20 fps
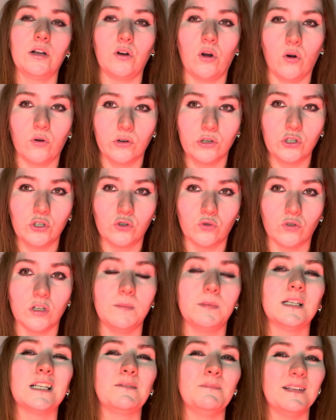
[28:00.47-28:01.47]
Horror Story,
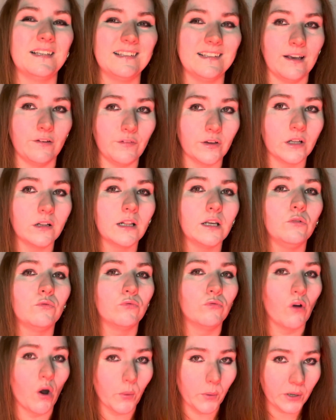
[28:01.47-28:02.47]
but specifically
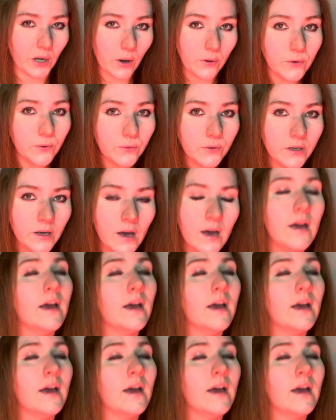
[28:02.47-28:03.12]
Roanoke.